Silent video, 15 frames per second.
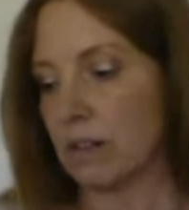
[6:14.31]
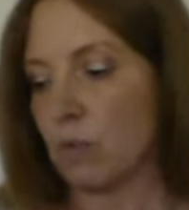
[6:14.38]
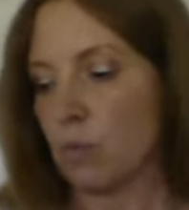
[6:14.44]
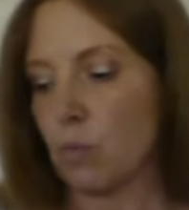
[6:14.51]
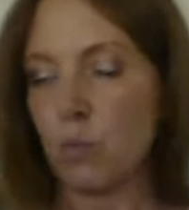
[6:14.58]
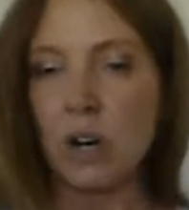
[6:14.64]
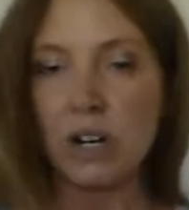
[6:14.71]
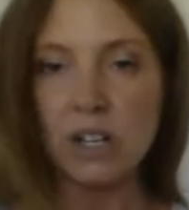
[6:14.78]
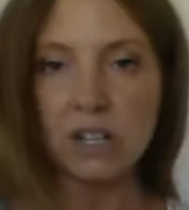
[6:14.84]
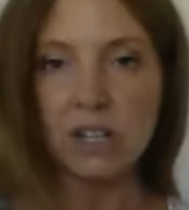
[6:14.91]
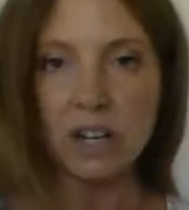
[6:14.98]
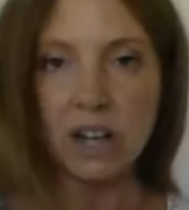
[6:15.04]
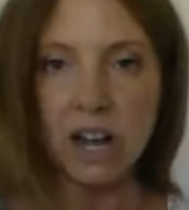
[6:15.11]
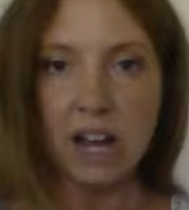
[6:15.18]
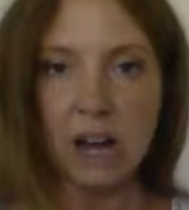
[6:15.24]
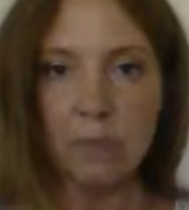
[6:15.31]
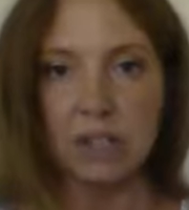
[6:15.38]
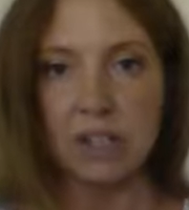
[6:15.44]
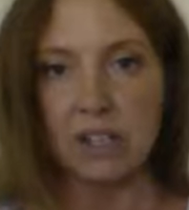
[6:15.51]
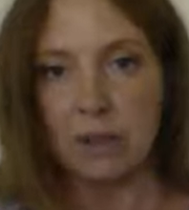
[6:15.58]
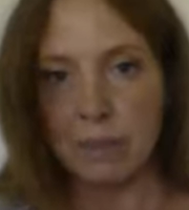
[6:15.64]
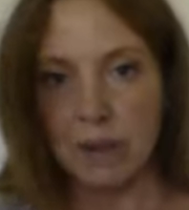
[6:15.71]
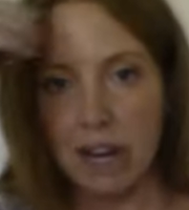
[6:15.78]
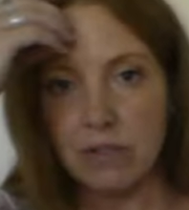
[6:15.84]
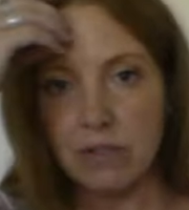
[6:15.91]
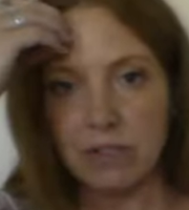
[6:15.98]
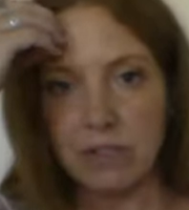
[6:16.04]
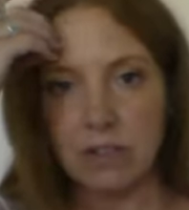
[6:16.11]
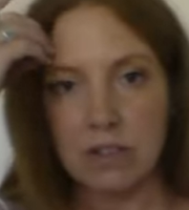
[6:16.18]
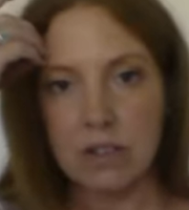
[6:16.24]
what is going to happen to the
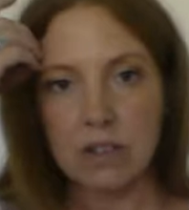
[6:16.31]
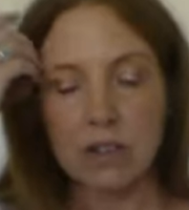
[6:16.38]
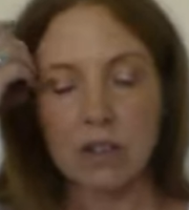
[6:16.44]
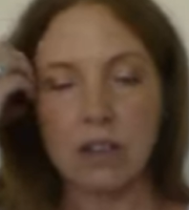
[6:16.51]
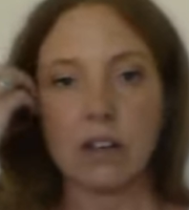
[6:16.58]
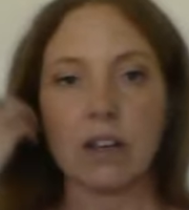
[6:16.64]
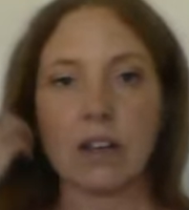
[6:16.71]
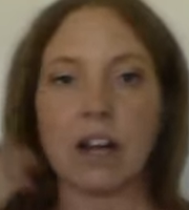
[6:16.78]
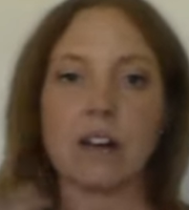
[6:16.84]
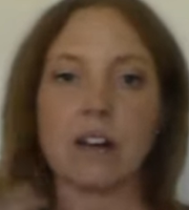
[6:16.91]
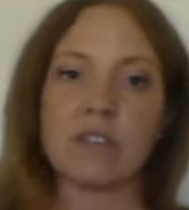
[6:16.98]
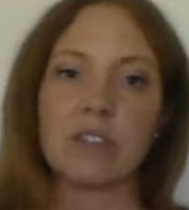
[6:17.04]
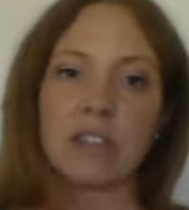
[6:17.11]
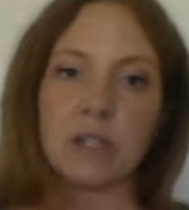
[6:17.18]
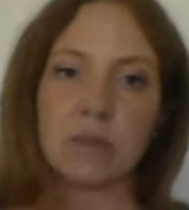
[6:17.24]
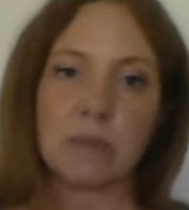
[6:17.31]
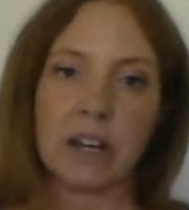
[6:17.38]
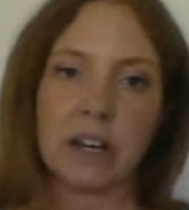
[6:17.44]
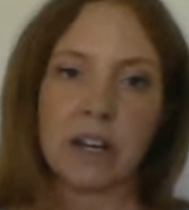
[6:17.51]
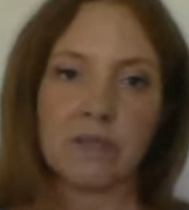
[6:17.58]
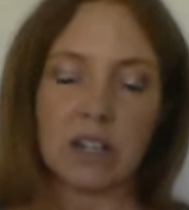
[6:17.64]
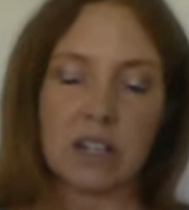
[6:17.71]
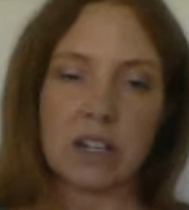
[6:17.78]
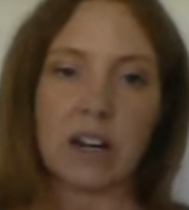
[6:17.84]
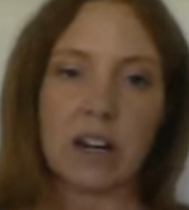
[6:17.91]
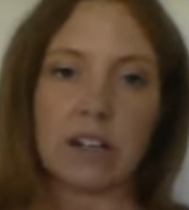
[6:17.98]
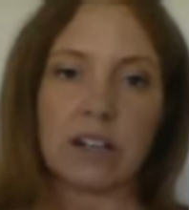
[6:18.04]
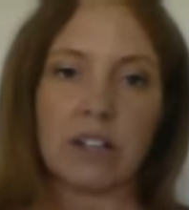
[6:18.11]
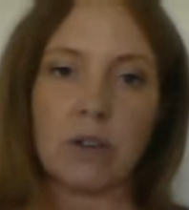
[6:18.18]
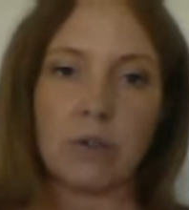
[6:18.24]
mountains after these men have
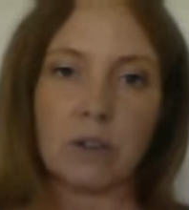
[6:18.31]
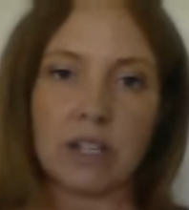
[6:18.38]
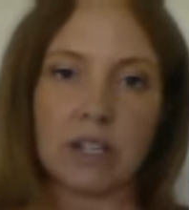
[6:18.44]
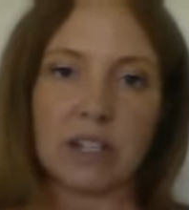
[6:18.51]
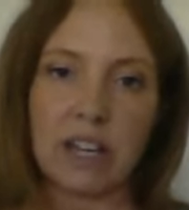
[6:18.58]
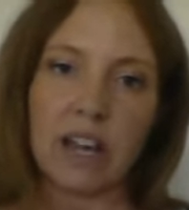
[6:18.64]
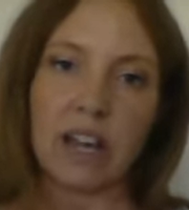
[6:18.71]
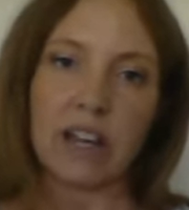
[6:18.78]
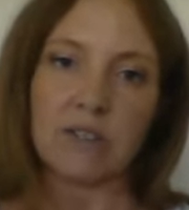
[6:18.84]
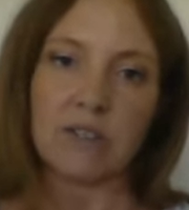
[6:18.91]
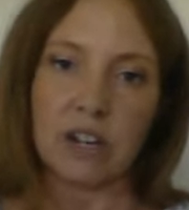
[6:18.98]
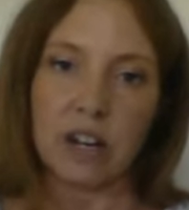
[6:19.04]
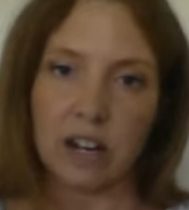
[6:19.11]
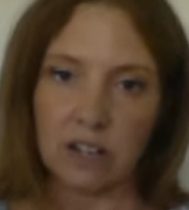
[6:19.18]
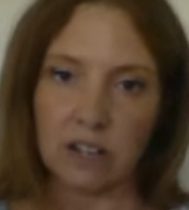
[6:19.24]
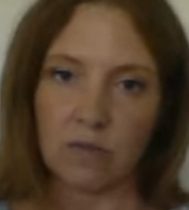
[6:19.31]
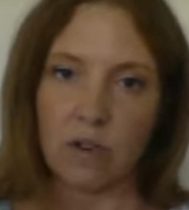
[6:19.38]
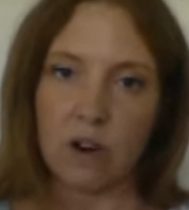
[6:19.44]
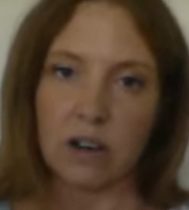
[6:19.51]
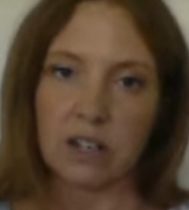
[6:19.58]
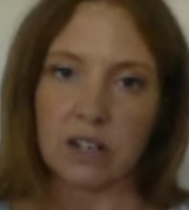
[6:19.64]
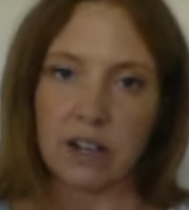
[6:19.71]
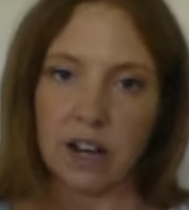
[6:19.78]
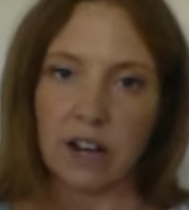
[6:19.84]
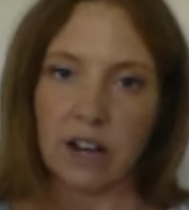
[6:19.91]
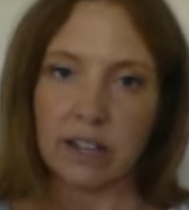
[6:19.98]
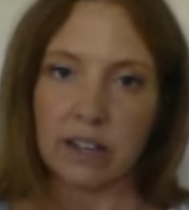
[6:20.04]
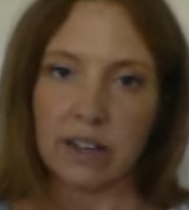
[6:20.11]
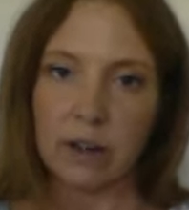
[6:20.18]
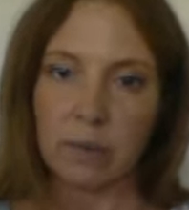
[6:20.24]
decided to go into the caves and ask the rocks to
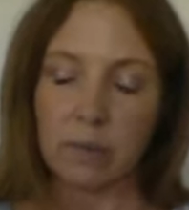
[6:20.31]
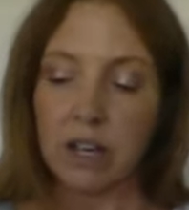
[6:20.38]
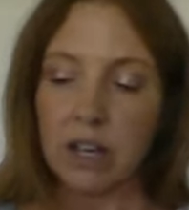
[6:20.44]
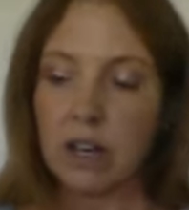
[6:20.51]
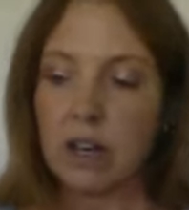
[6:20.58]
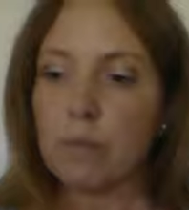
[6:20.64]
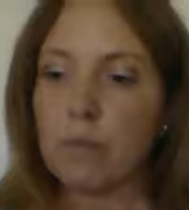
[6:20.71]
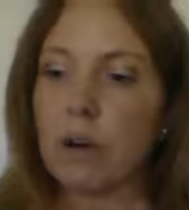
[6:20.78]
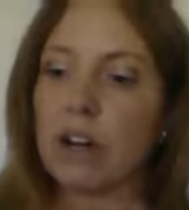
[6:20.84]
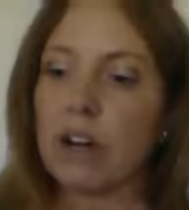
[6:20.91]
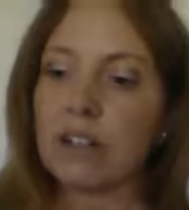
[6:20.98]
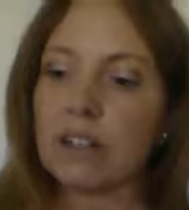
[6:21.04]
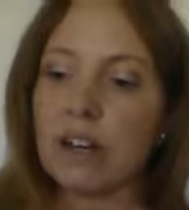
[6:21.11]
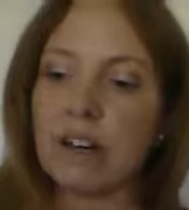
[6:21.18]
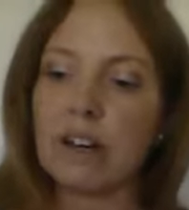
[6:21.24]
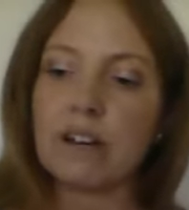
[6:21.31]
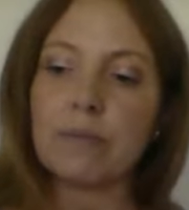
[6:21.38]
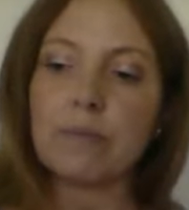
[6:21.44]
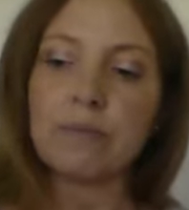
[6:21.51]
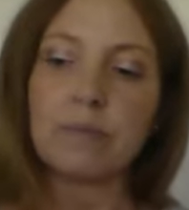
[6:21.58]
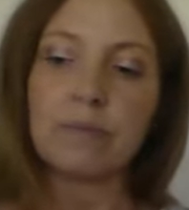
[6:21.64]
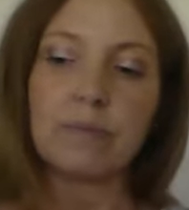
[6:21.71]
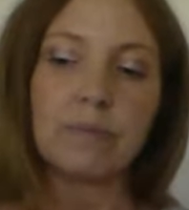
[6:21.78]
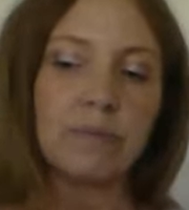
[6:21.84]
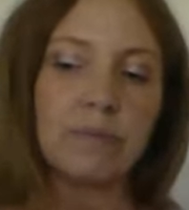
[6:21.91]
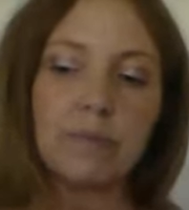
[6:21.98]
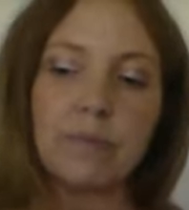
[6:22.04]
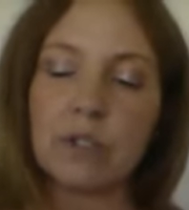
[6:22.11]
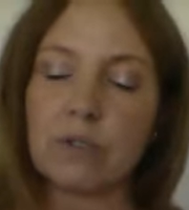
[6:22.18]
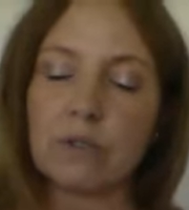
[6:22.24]
hide them. But
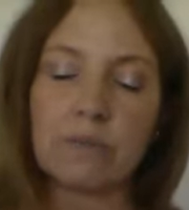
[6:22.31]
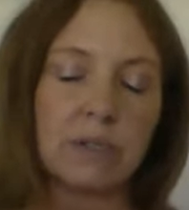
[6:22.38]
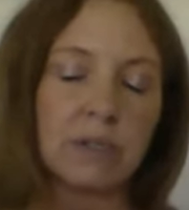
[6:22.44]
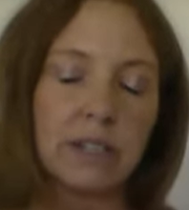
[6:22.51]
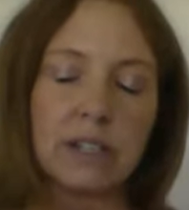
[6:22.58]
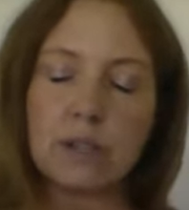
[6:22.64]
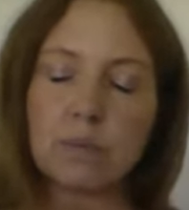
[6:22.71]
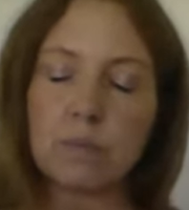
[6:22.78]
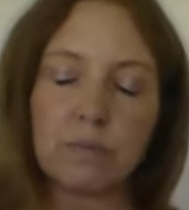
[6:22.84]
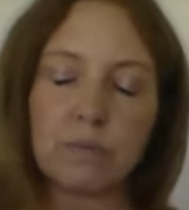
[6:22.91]
these